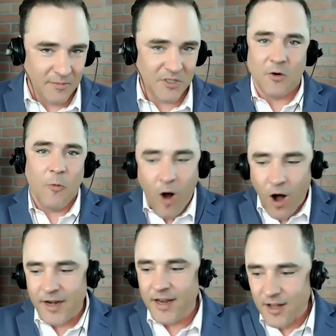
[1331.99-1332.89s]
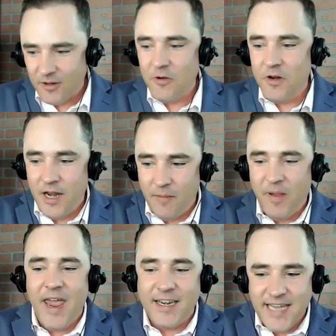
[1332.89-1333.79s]
I'm sure Juan included. And
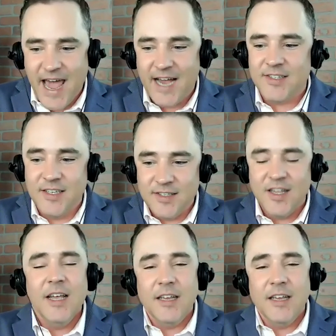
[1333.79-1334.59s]
paying taxes